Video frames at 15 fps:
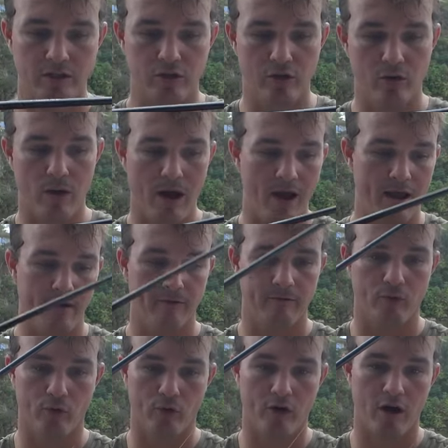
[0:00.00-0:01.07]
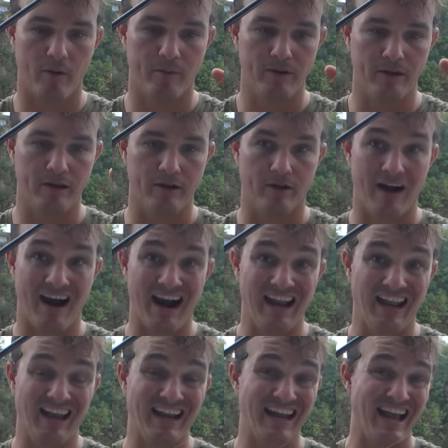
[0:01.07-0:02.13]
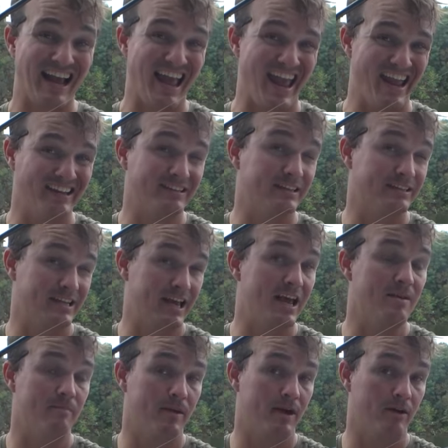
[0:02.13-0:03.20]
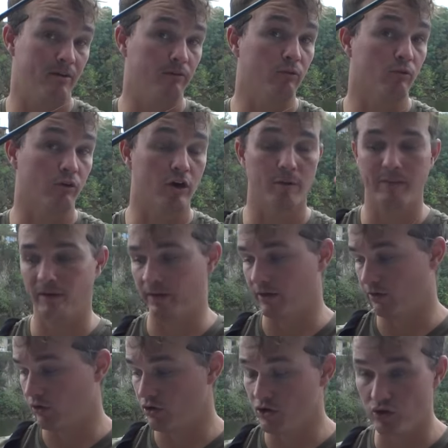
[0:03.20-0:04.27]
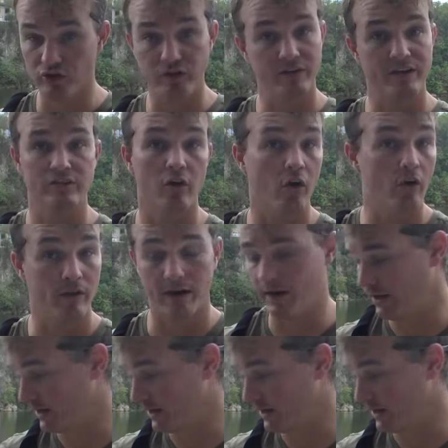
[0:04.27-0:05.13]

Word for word: to a fluorocarbon leader. I like eight to 10 pound fluorocarbon leader. Usually that's all that I